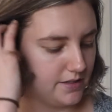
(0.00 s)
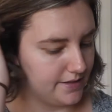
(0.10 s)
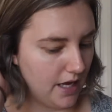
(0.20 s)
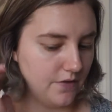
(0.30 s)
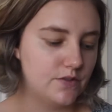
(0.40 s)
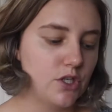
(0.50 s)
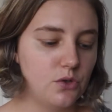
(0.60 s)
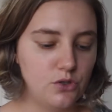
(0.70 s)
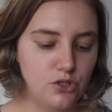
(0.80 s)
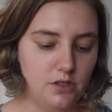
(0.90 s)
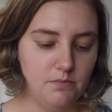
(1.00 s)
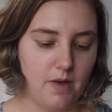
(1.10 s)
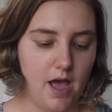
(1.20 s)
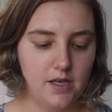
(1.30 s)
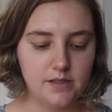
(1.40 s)
set of 2 sheet
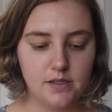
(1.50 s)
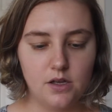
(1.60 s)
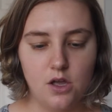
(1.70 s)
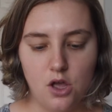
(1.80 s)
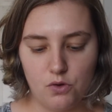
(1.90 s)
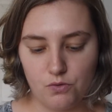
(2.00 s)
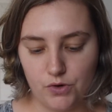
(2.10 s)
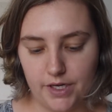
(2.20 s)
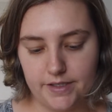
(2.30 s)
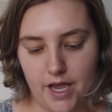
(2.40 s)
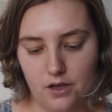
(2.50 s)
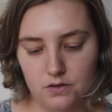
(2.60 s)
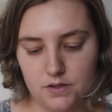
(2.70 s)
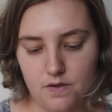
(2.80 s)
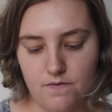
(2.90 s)
masks
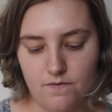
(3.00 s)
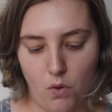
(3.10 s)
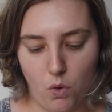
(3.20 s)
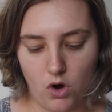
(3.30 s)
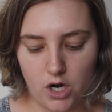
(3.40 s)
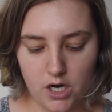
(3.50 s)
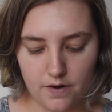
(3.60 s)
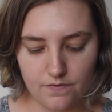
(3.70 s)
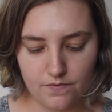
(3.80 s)
retails for